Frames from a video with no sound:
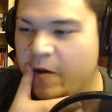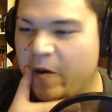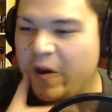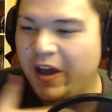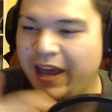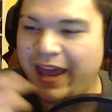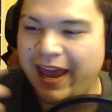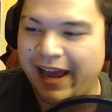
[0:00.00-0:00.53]

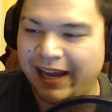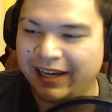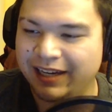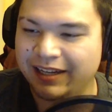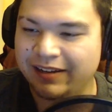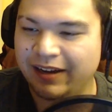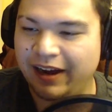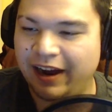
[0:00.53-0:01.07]
And
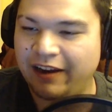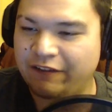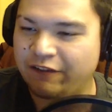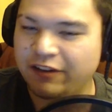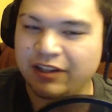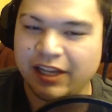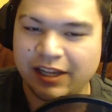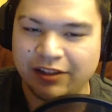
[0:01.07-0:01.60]
I
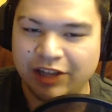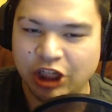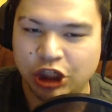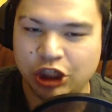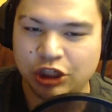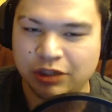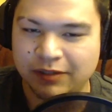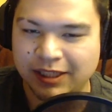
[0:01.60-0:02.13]
feel like
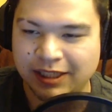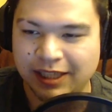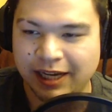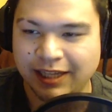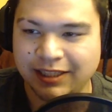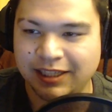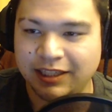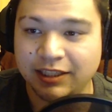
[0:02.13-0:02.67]
this
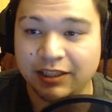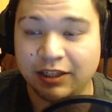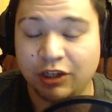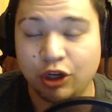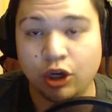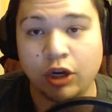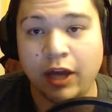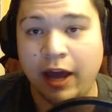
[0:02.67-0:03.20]
second season
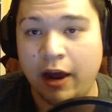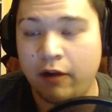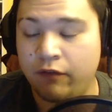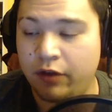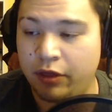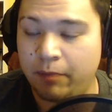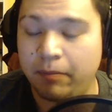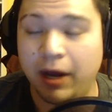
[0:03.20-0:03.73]
could have
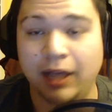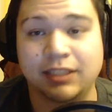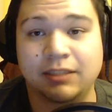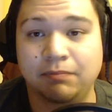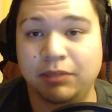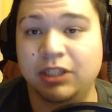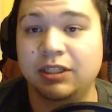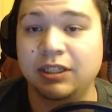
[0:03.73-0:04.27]
the
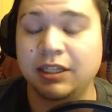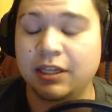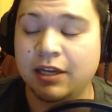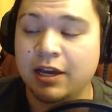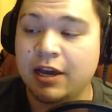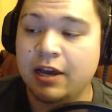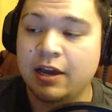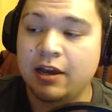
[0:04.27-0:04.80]
possibility
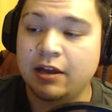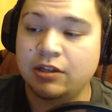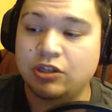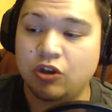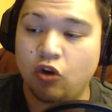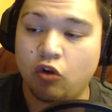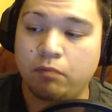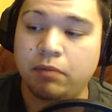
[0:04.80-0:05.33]
to
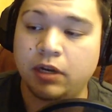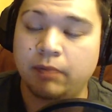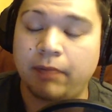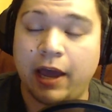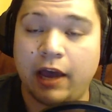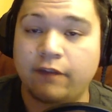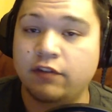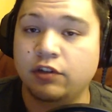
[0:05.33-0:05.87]
open up
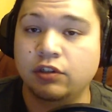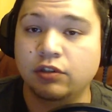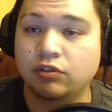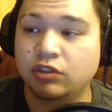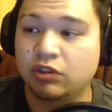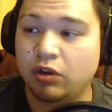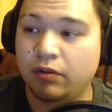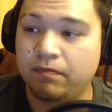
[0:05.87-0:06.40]

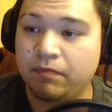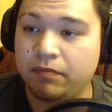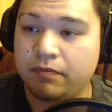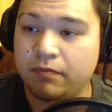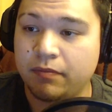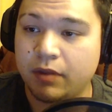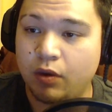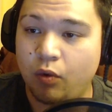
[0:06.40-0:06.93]
avenues
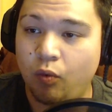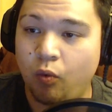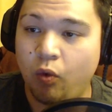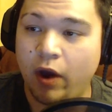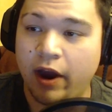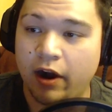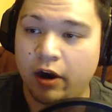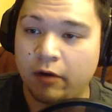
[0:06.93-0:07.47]

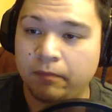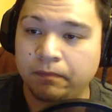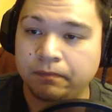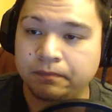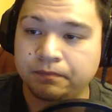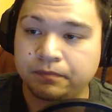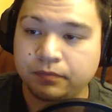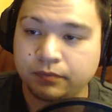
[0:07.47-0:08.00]
where
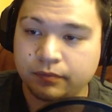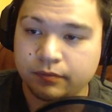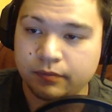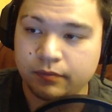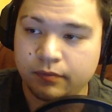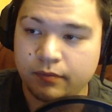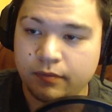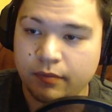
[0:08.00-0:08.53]

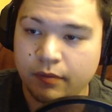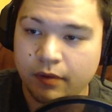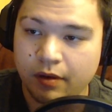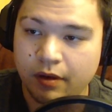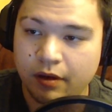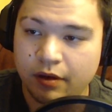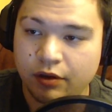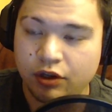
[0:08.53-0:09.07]

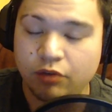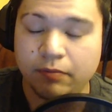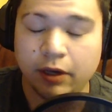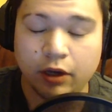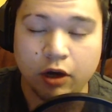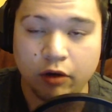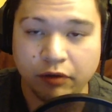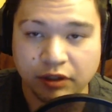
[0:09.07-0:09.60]

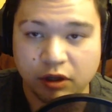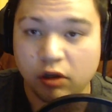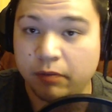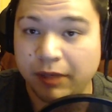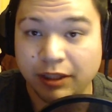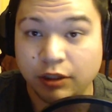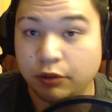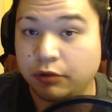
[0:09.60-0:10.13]
Yumeko is going to be
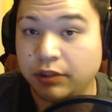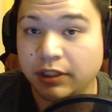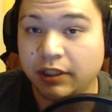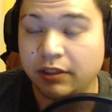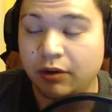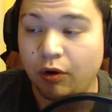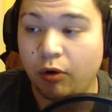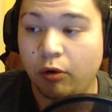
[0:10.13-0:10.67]
losing,
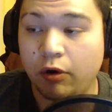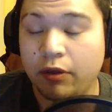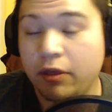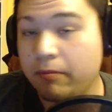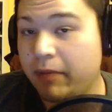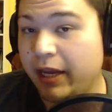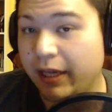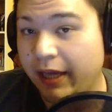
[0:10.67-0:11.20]
or the
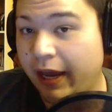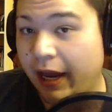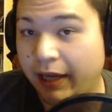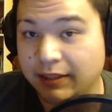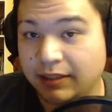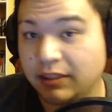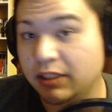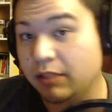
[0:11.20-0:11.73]
main cast
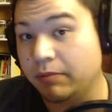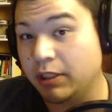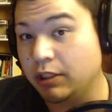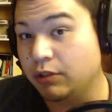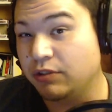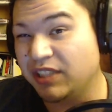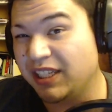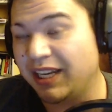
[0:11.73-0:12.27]
is going to be
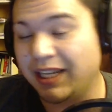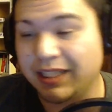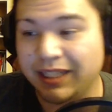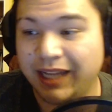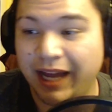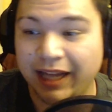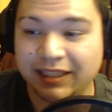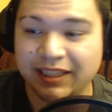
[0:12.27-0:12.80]
losing a lot.